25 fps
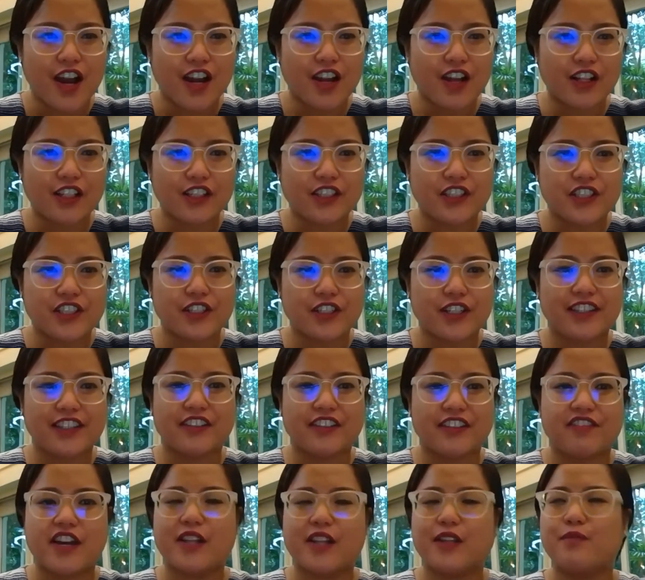Culture and
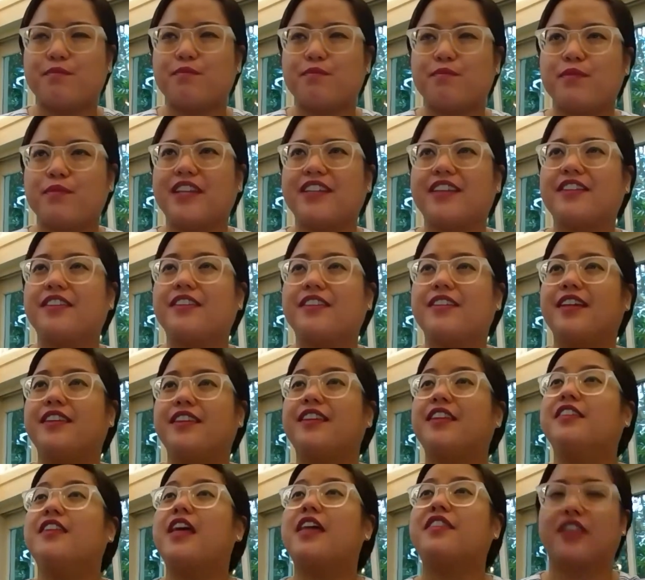Development in the
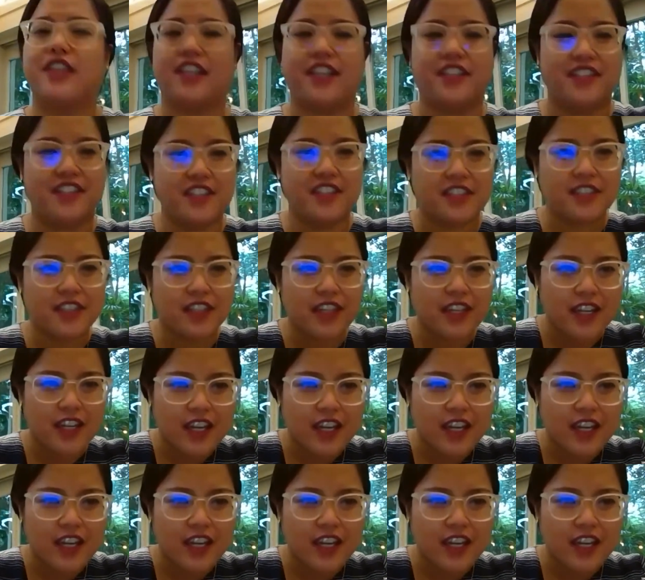Netherlands.